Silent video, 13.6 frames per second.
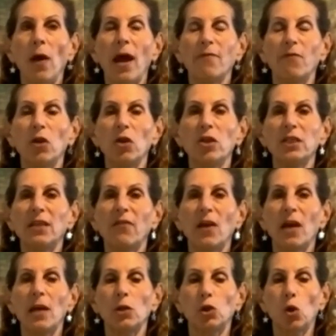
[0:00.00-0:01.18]
Feel yourself
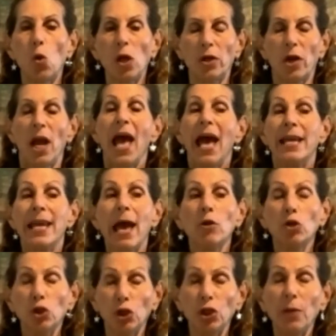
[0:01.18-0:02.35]
getting taller. Now, you
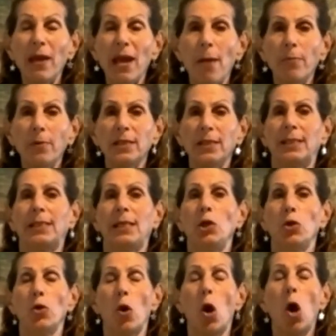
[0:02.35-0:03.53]
should be able to see
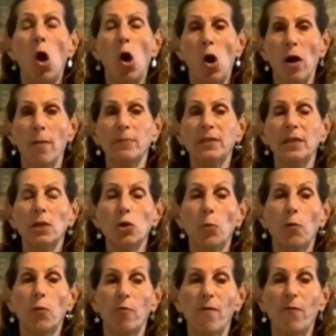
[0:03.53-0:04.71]
your arms in your
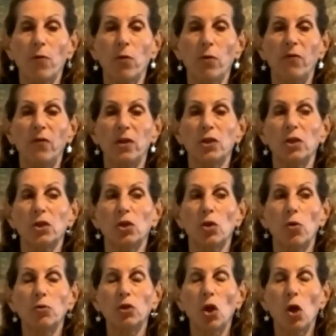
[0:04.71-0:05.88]
peripheral vision, so
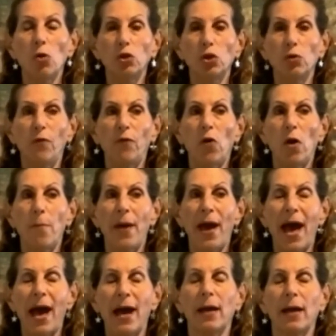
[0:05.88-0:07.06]
don't go too far
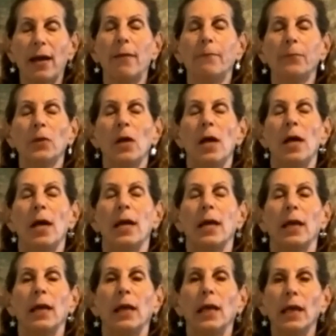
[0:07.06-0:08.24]
back.
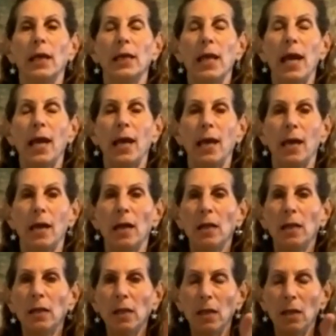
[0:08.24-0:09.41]
Inhale.